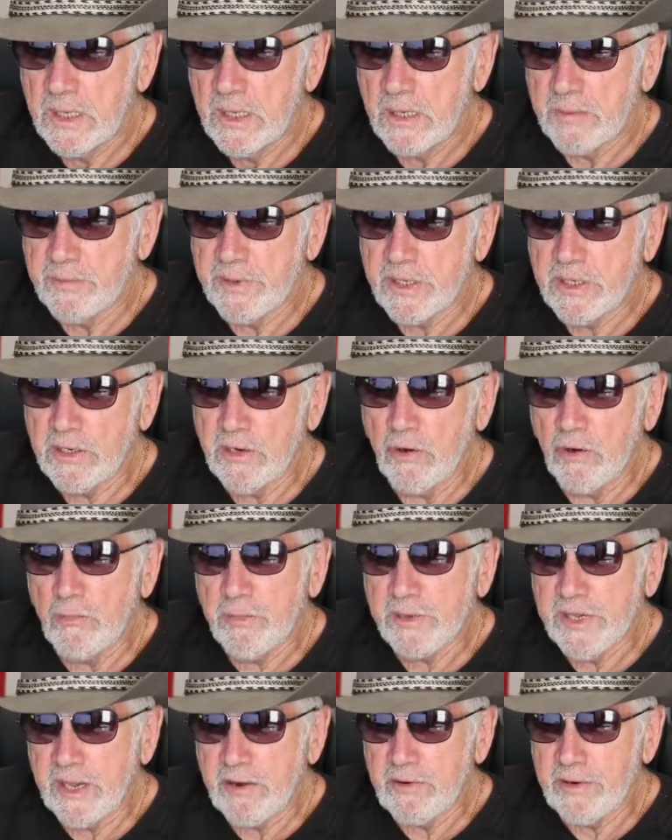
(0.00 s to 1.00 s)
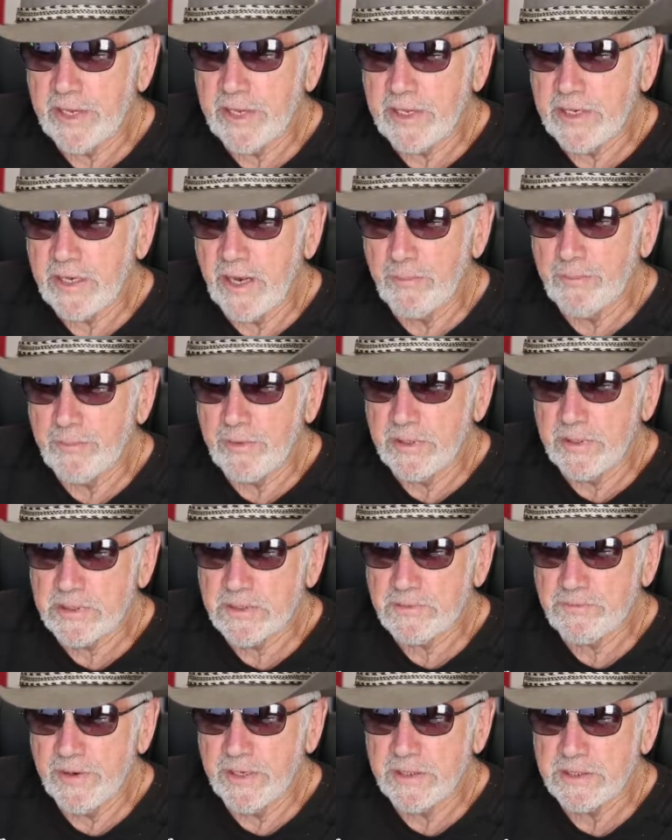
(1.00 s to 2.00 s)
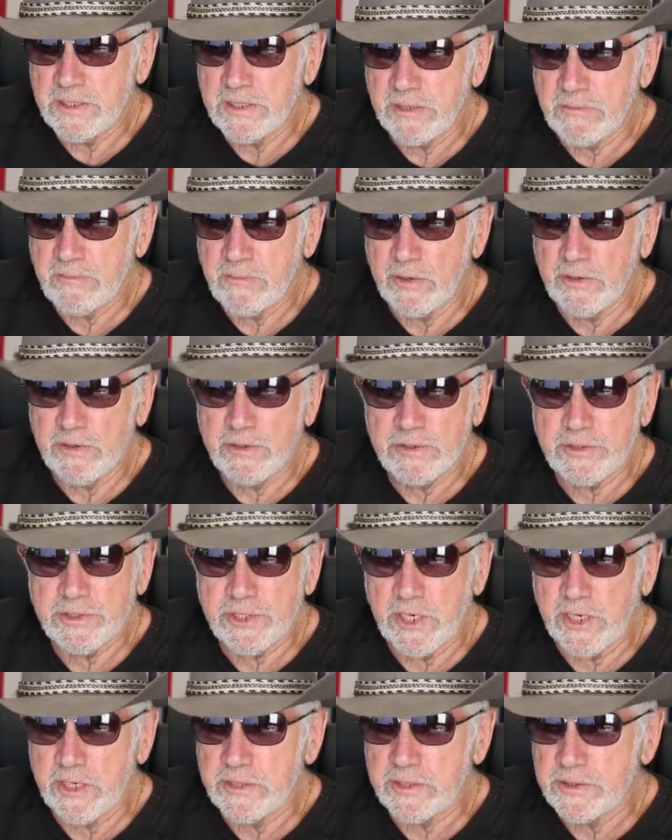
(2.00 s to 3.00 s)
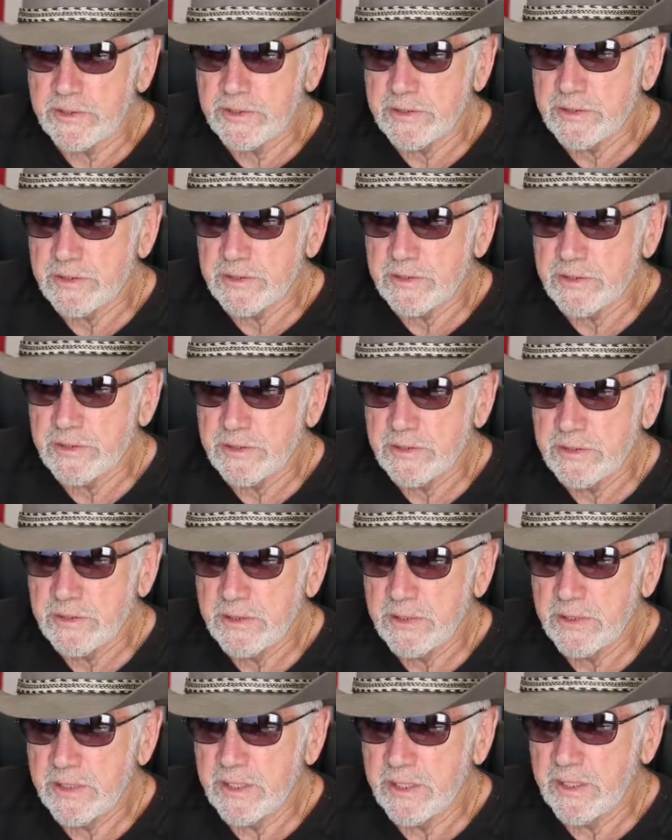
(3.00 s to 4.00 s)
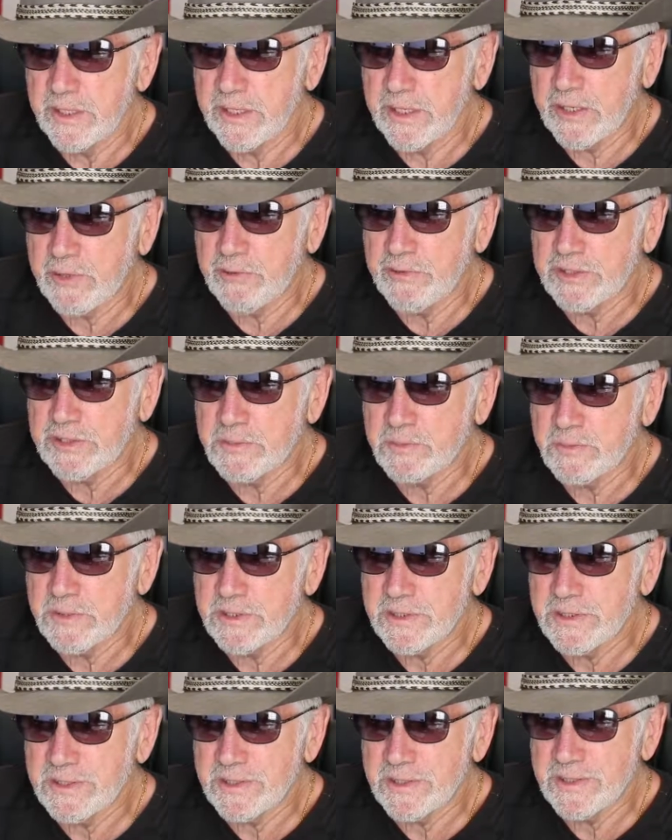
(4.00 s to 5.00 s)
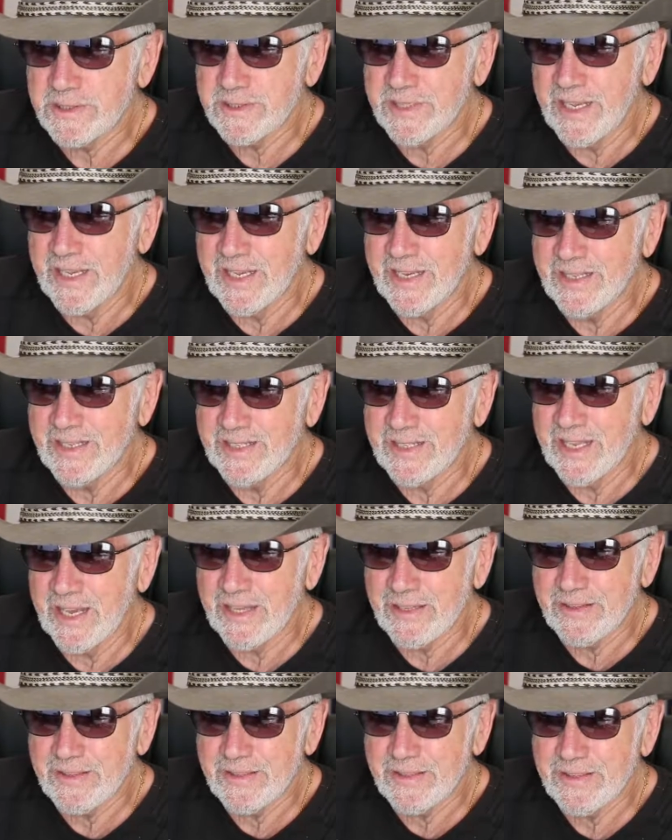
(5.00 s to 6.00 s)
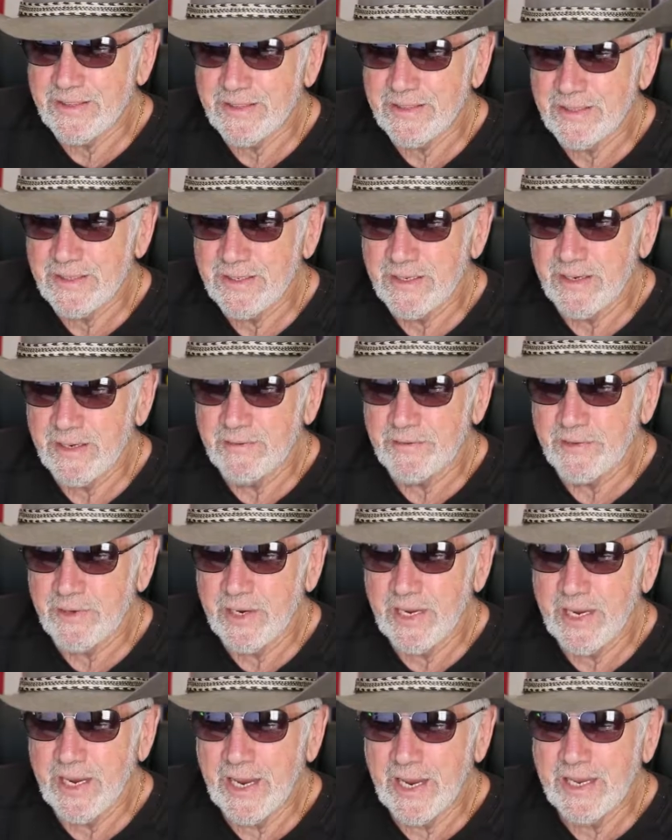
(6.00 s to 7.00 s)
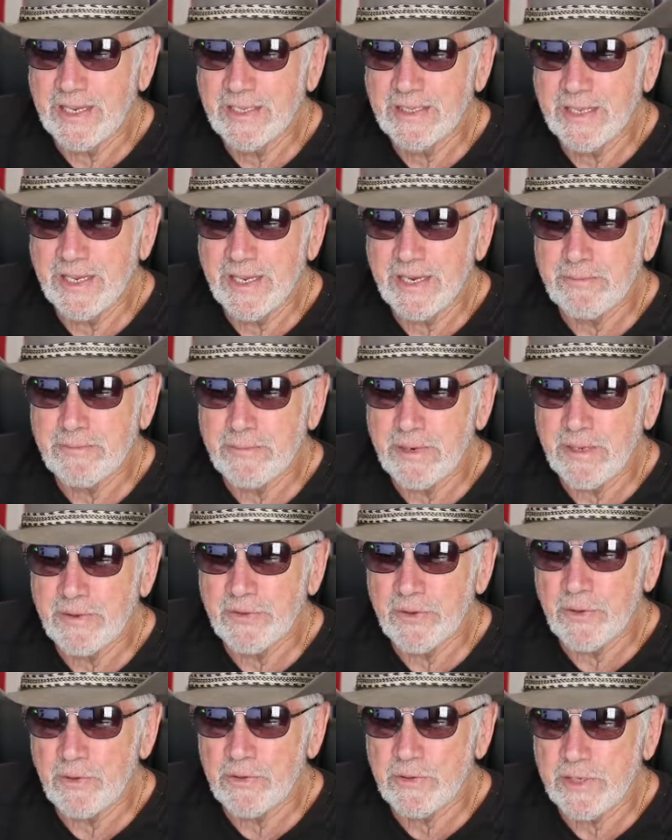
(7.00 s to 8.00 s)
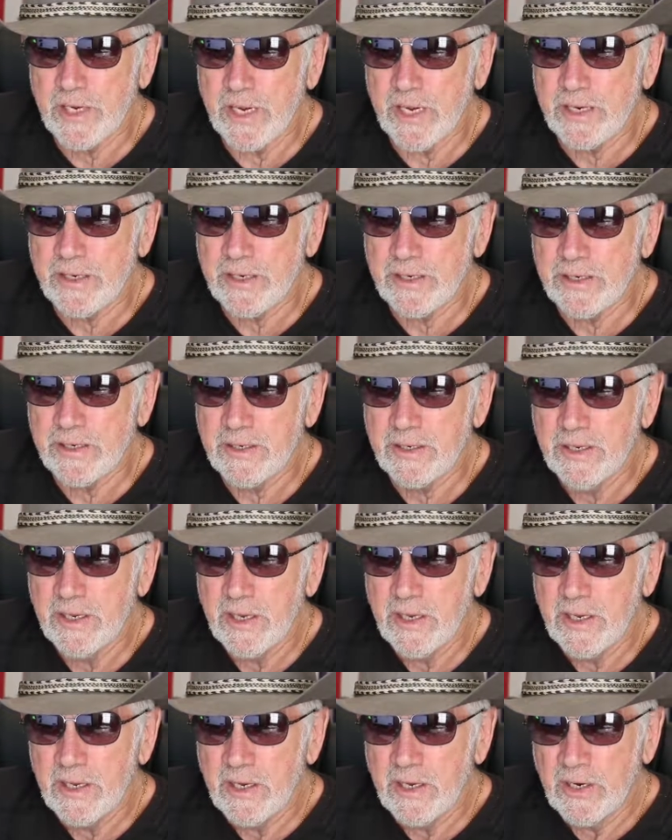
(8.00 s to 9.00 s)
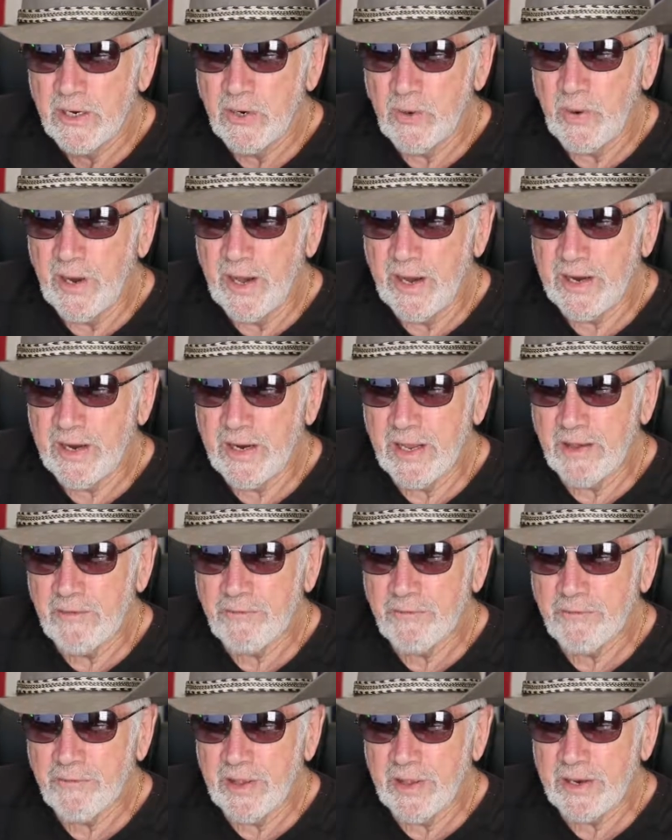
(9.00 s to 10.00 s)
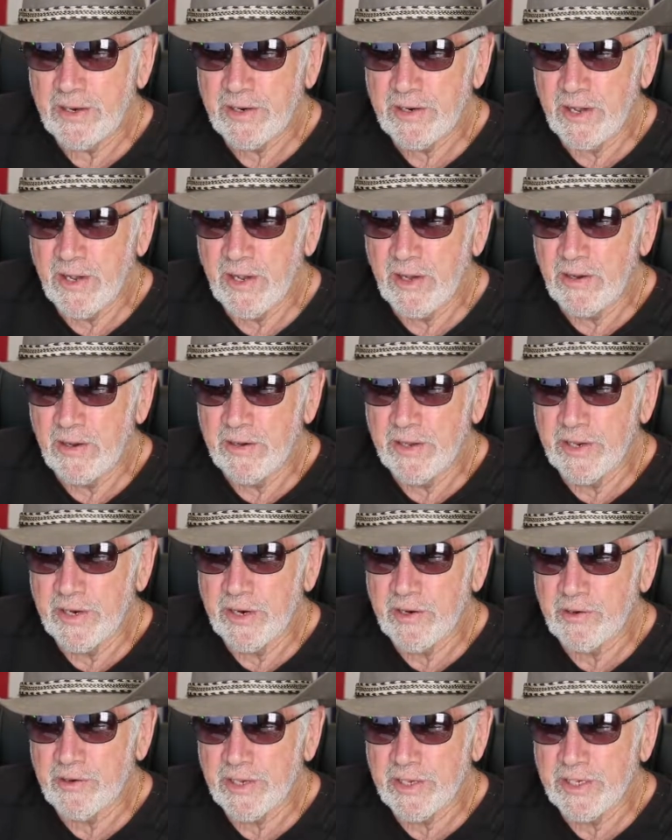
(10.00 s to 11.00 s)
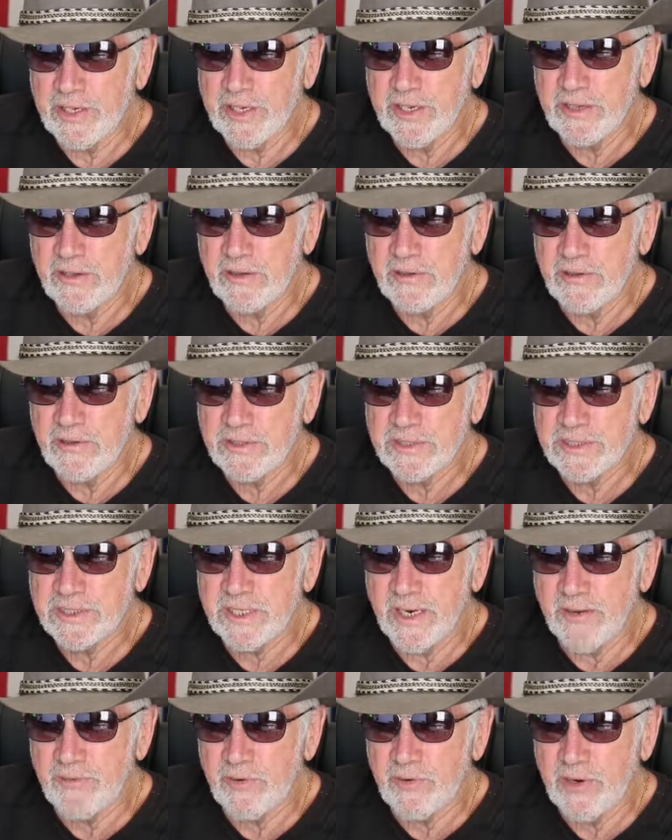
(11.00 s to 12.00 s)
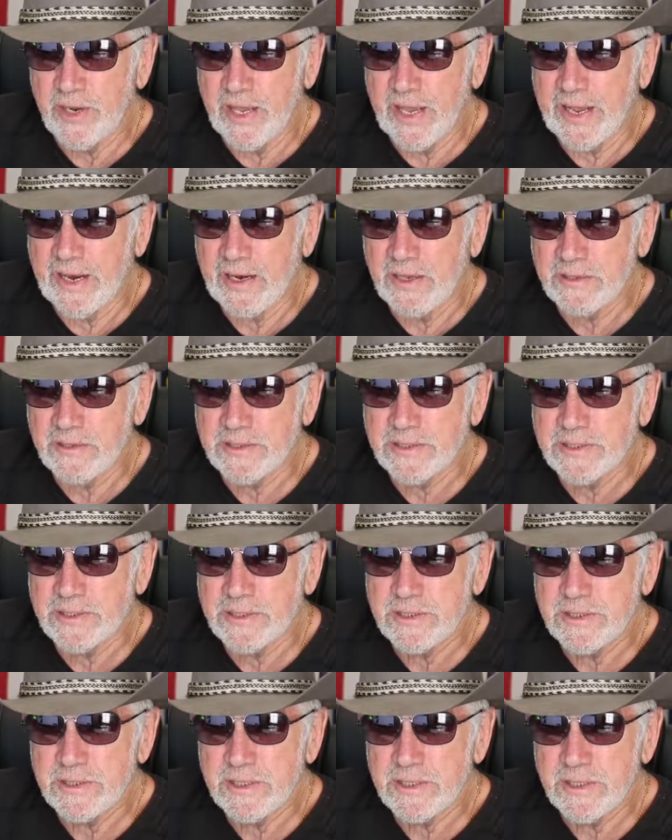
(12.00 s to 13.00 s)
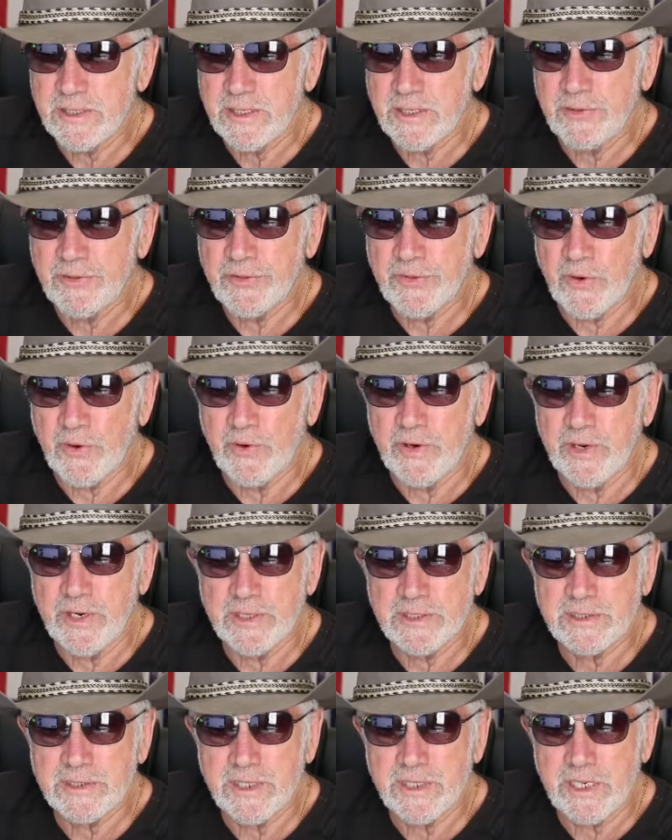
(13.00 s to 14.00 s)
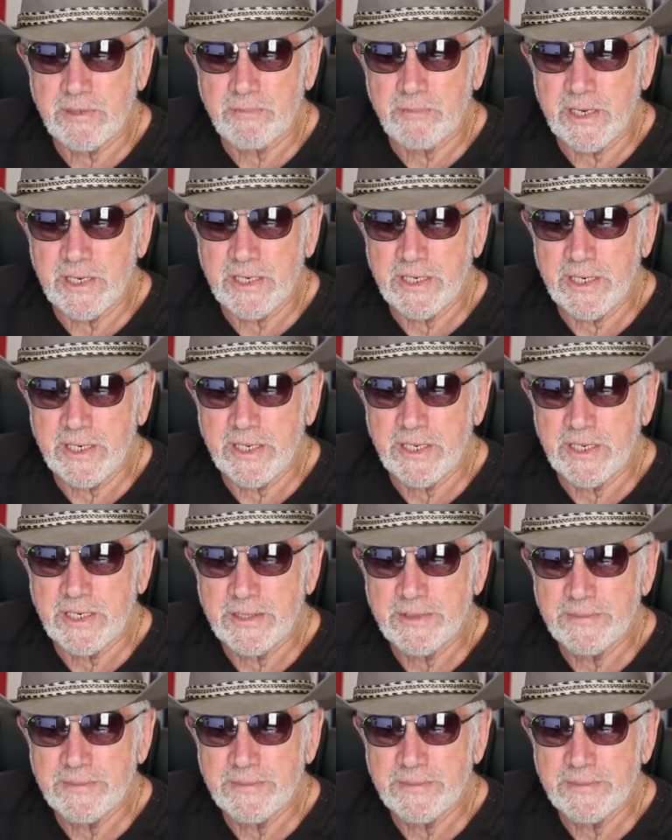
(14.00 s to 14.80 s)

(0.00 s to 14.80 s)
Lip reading: A Macomb County couple is facing murder charges in the Christmas Day death of their 18-month-old daughter, who had enough fentanyl in her to kill several adults, authorities said Monday.